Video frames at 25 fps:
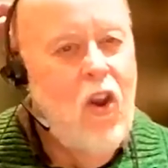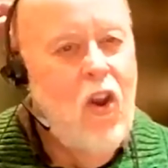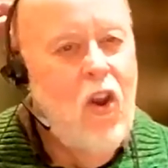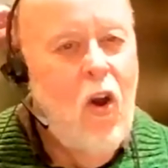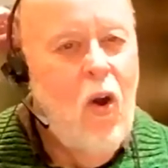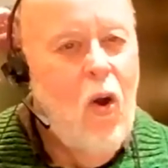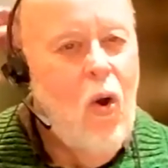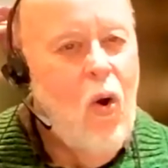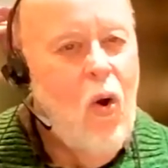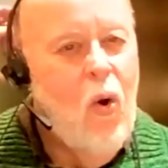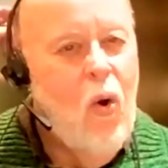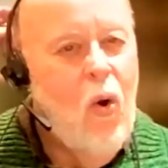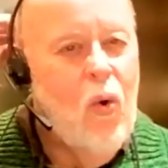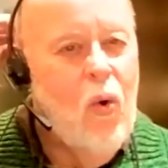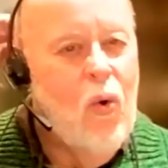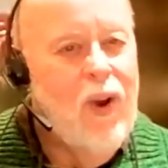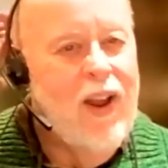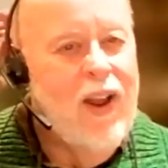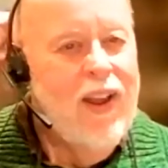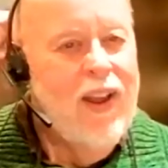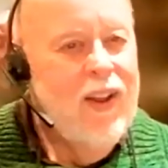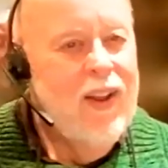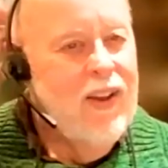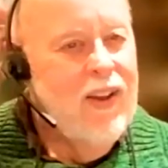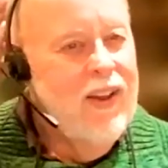know
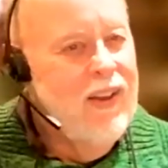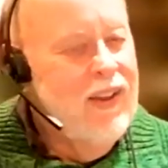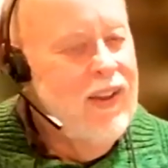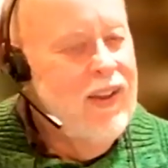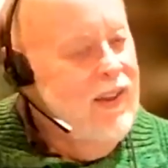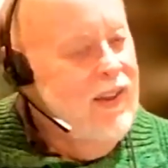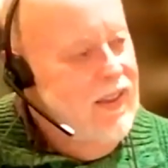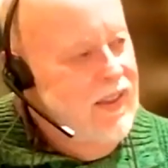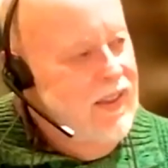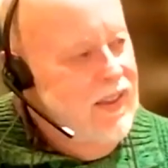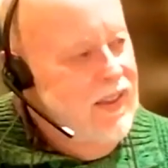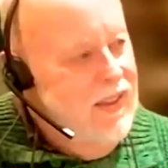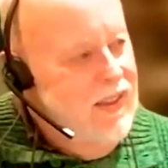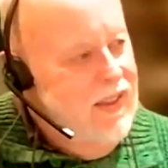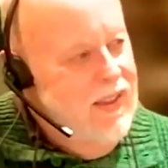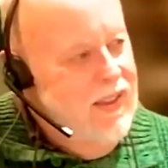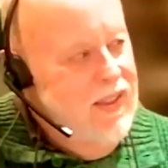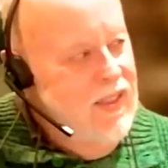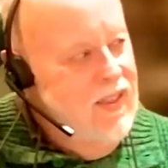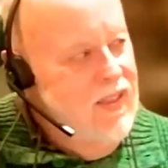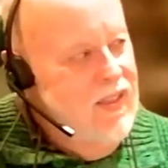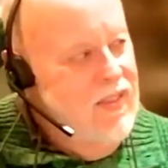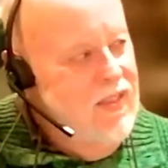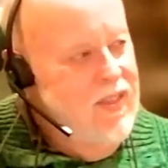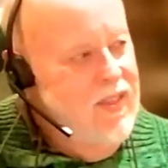
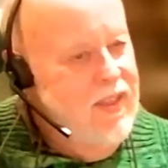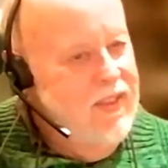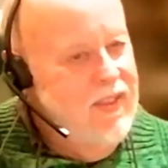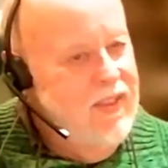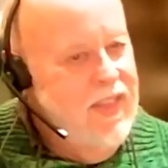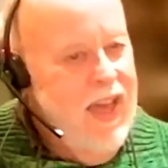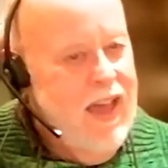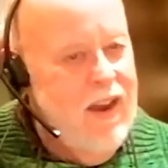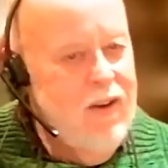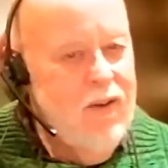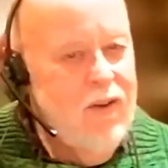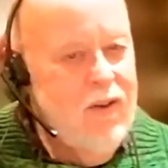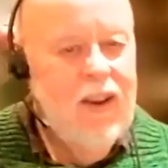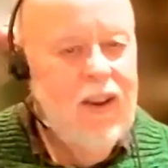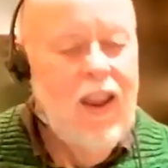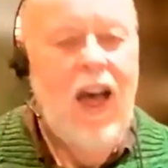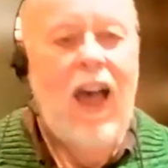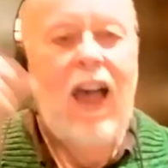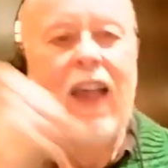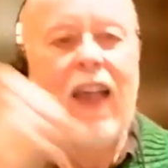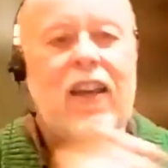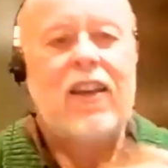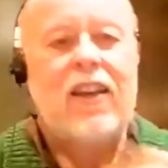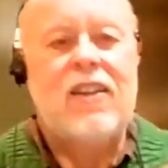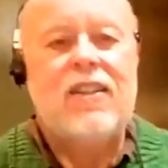that that
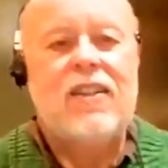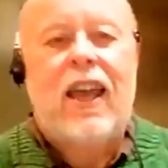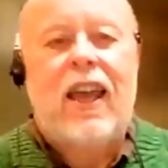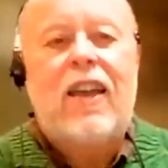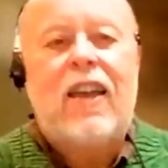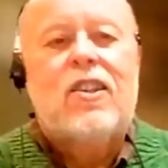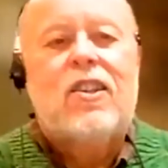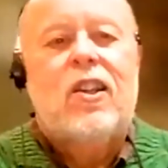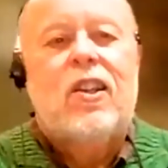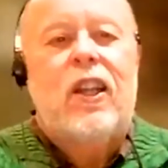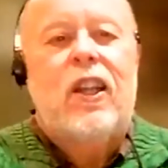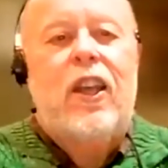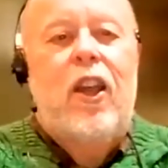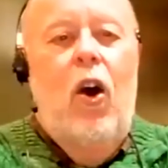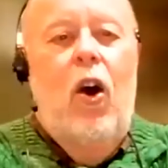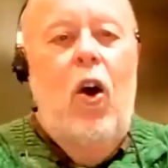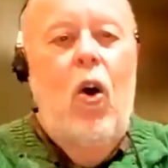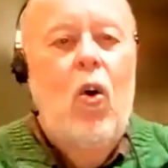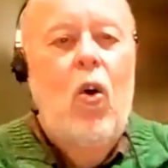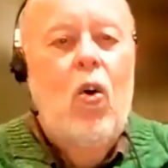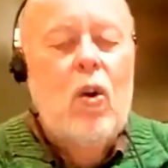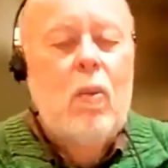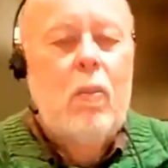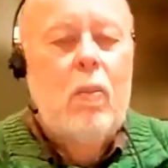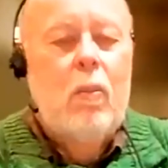line is actually
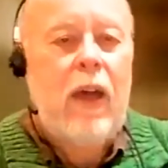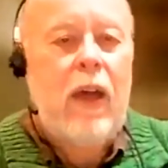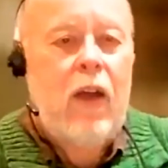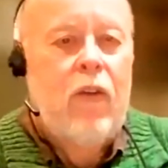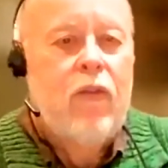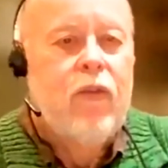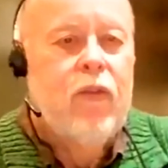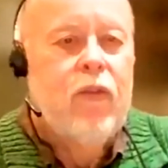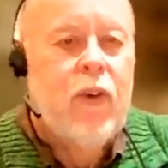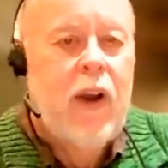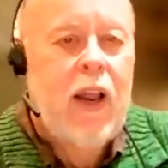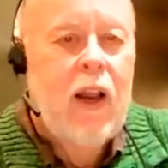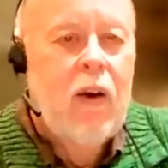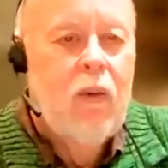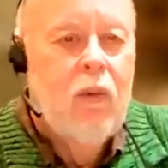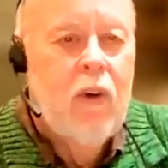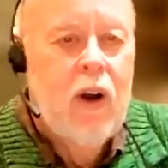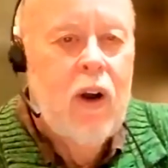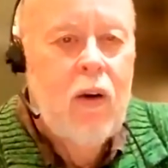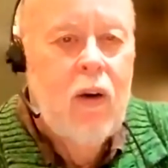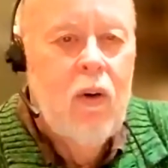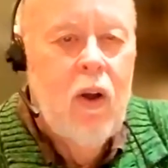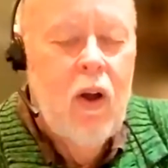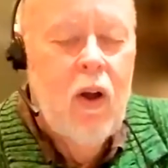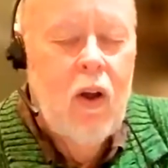owned by a freight
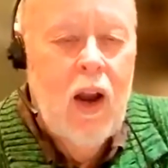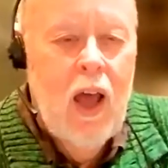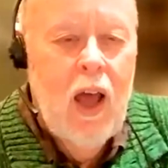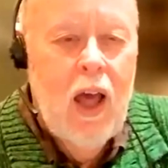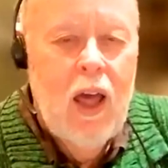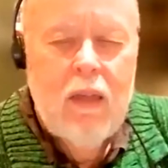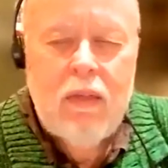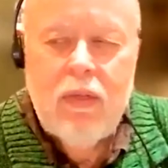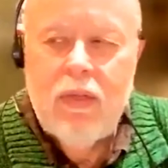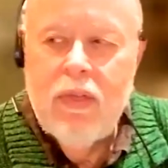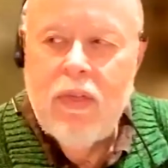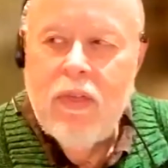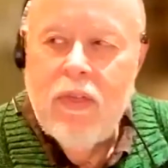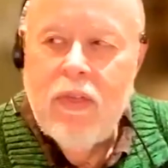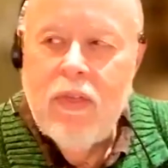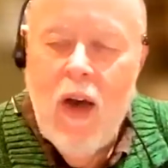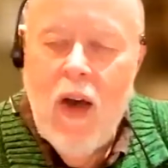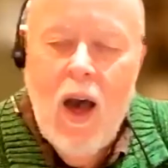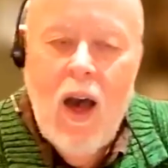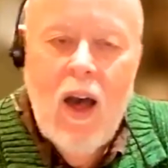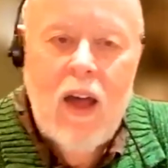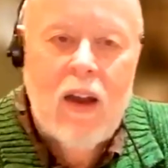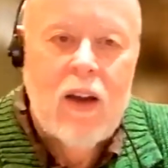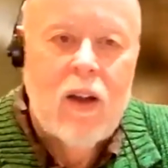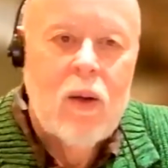railroad. I
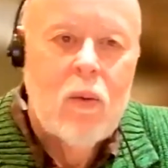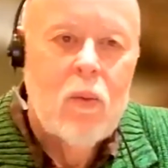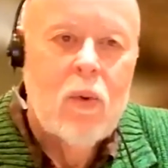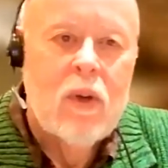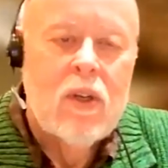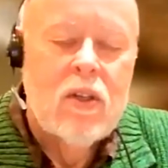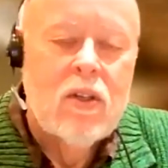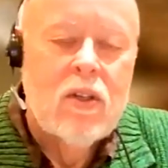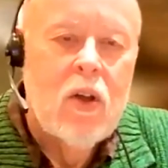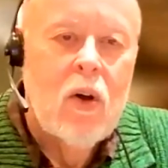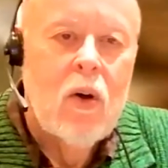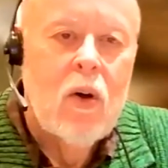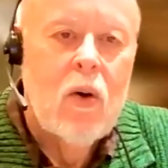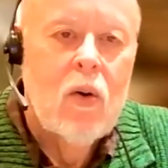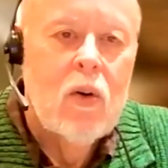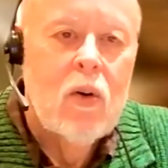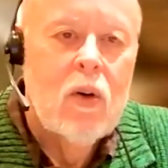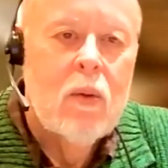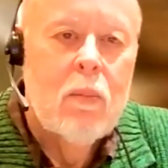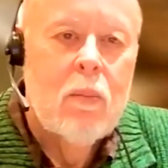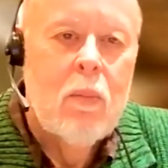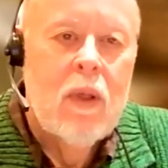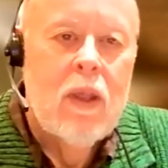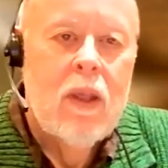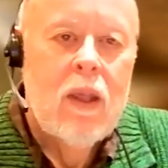thought it was
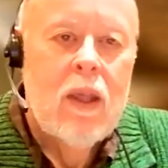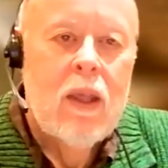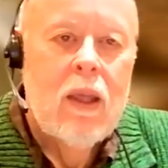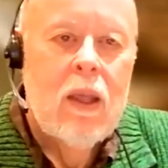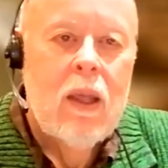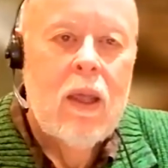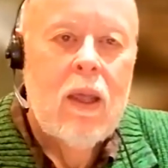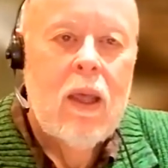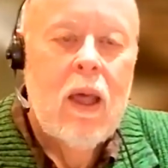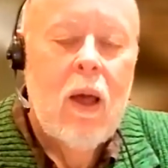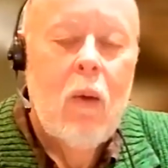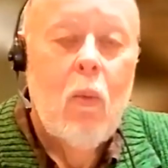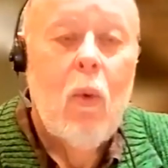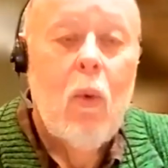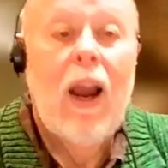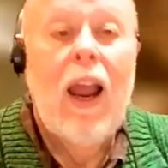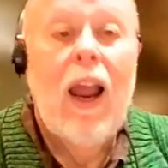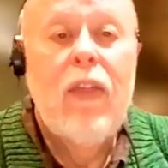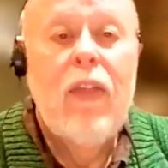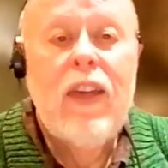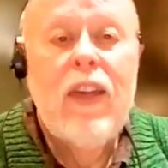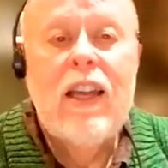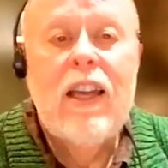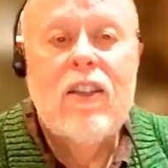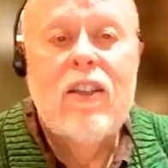owned. Well,
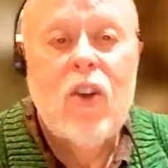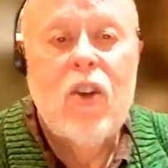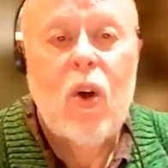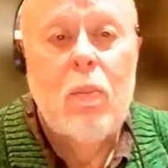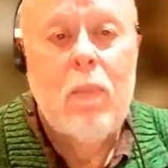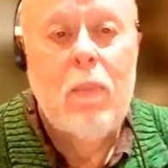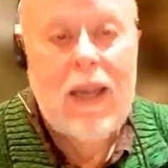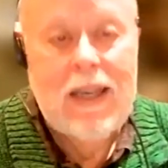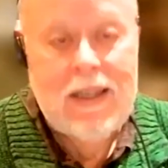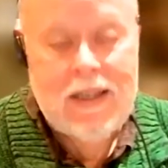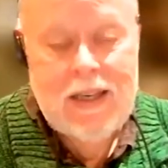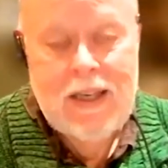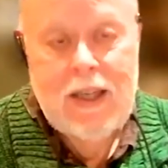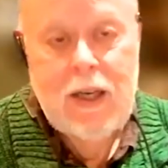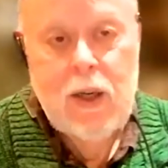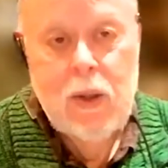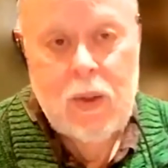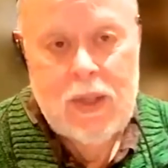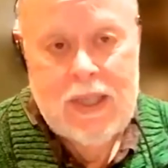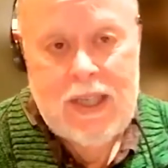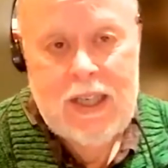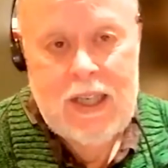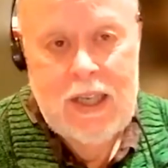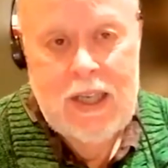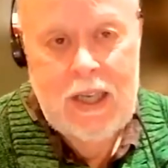I think it's owned by
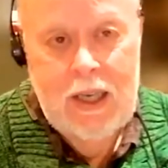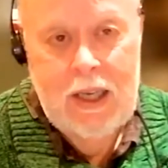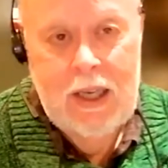DOT.